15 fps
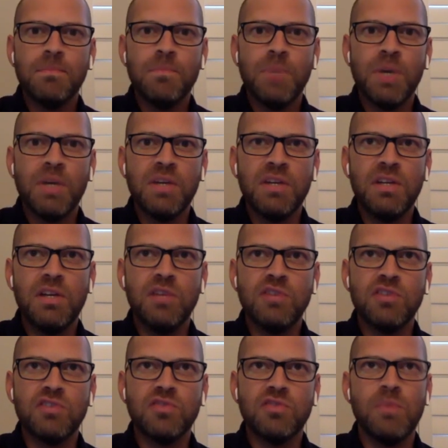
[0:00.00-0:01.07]
But, you know,
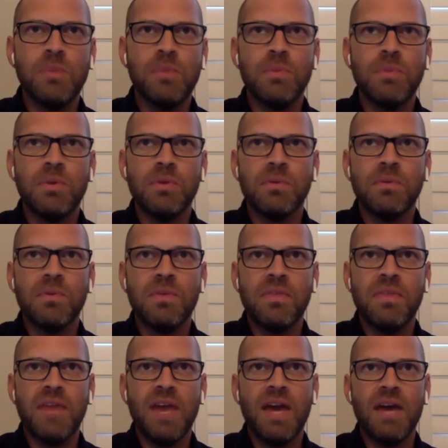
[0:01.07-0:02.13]
just remember
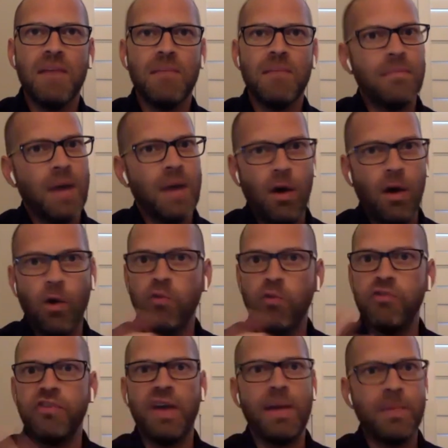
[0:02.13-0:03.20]
that my whole
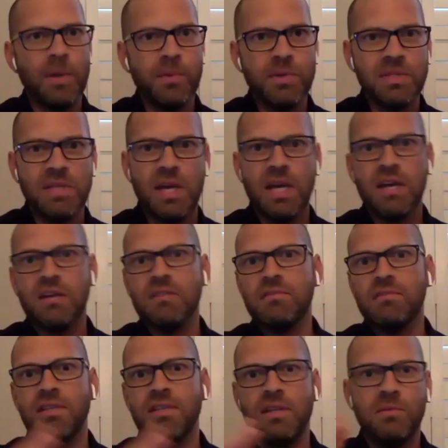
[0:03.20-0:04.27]
family was there,
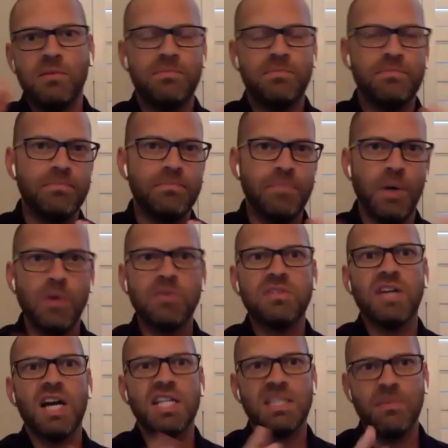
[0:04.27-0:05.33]
you know, both
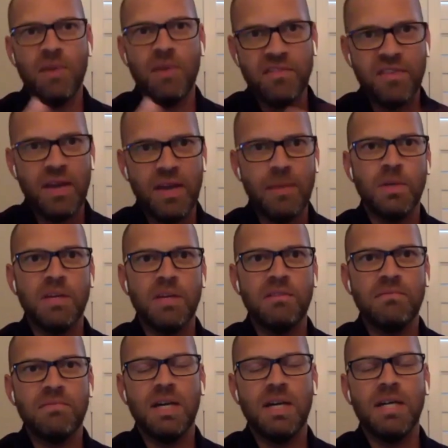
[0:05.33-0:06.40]
sides of my family
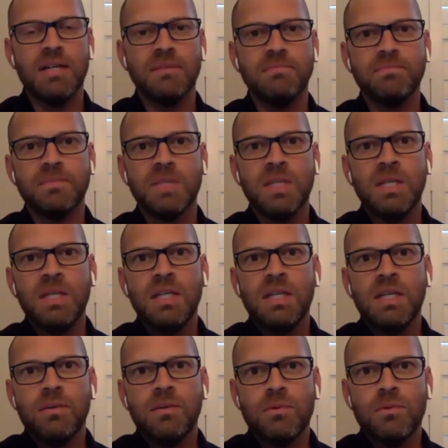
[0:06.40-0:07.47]

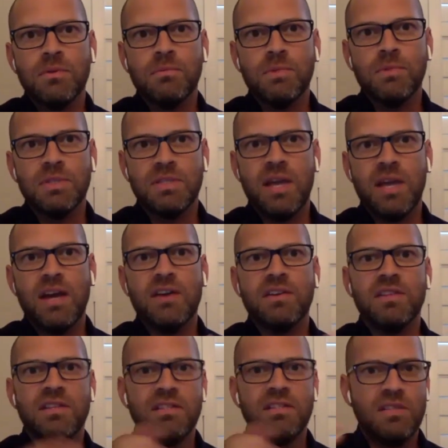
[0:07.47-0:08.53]
was there,
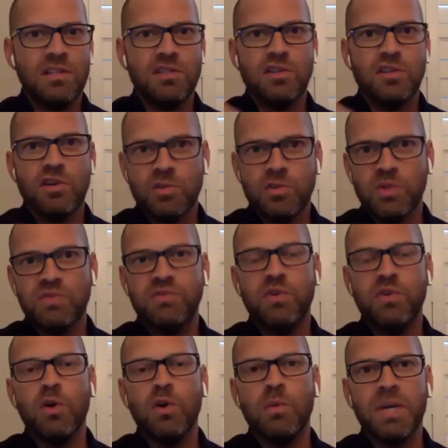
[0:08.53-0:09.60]
and the church was
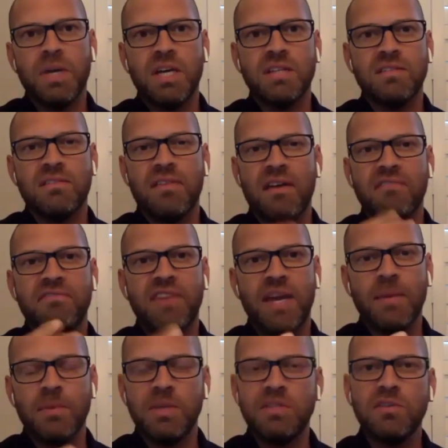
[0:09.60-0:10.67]
full because of that
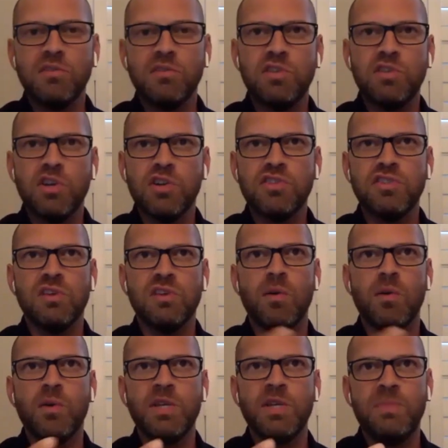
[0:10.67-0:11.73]
family. So church has
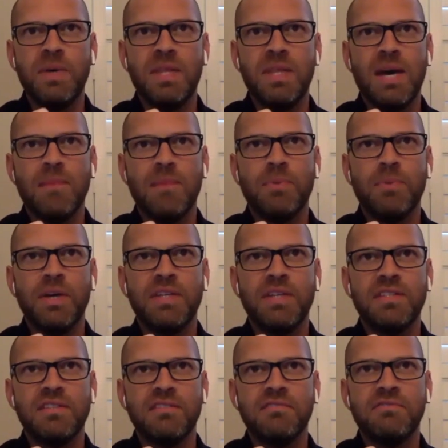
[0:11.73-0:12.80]
always been that place
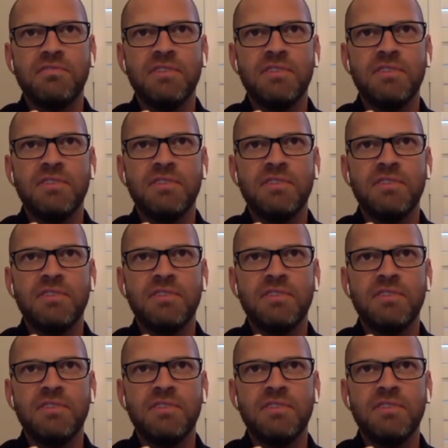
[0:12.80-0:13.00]
of